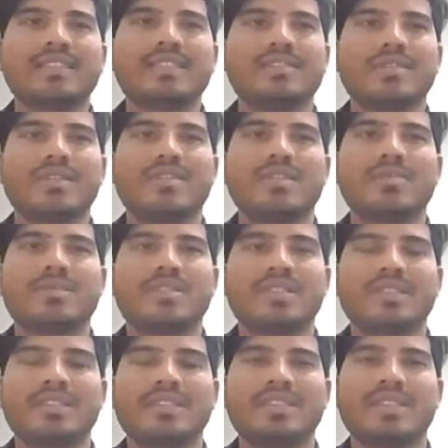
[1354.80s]
we'll go for
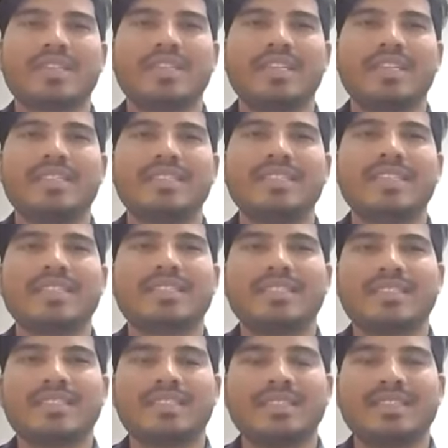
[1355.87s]
the Legius
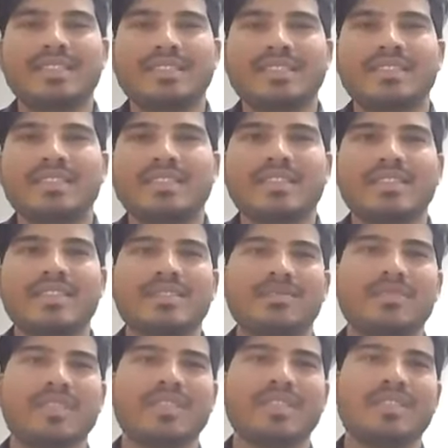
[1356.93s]
incision. And,